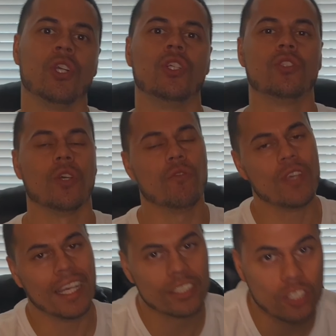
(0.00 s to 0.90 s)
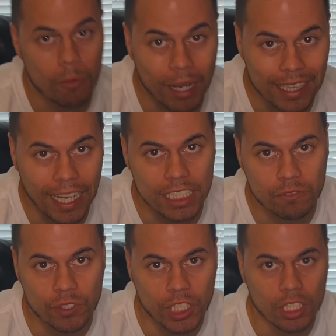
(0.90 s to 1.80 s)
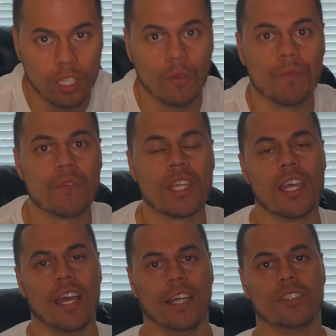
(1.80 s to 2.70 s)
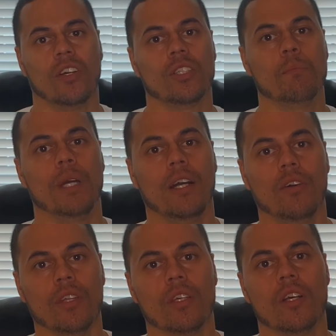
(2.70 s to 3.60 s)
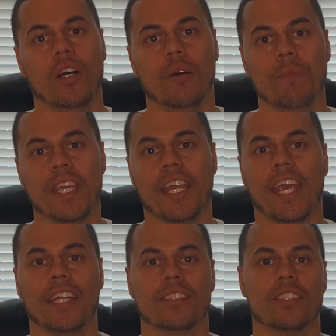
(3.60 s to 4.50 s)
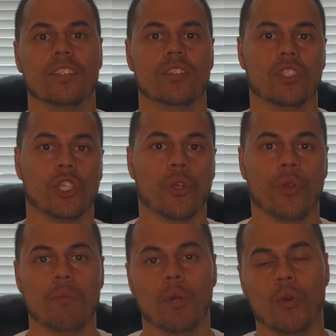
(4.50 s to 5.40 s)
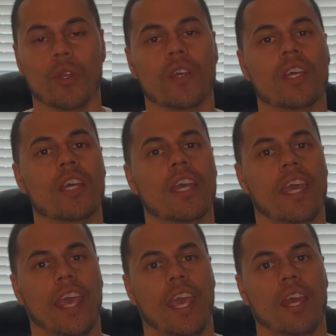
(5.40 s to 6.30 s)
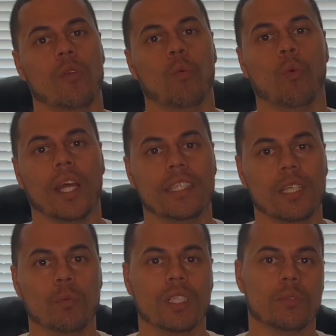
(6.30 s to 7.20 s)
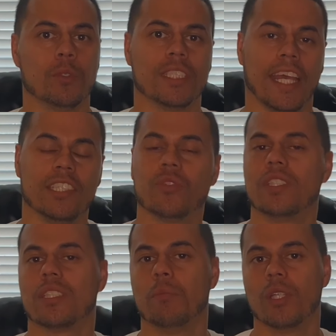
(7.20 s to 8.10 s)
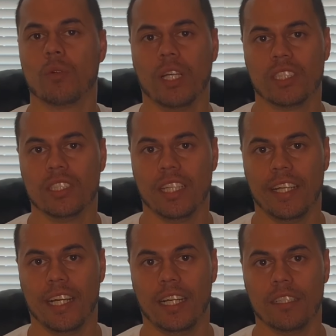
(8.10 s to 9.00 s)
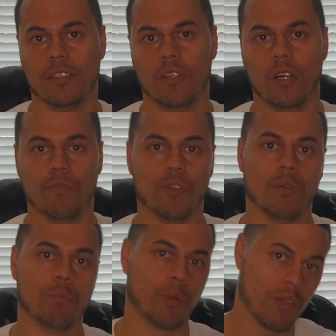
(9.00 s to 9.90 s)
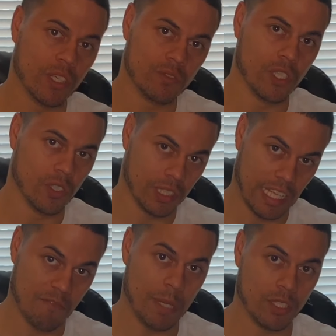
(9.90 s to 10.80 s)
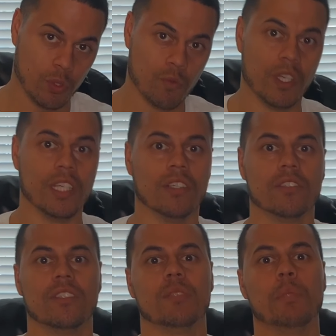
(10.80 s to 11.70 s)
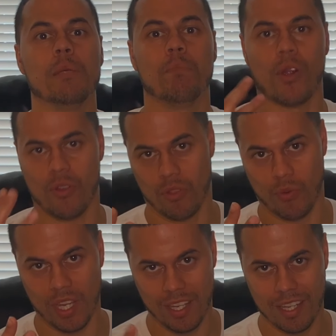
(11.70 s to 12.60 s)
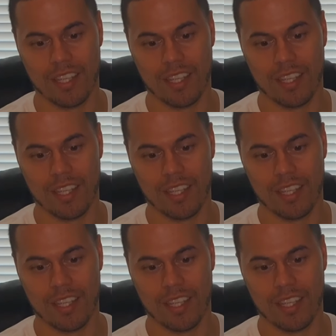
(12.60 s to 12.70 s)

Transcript: So if you guys saw my last video, I talked about the enhanced security mode. And what I did was answering some of the questions I got from the previous video, because I've made two videos, this being part 3.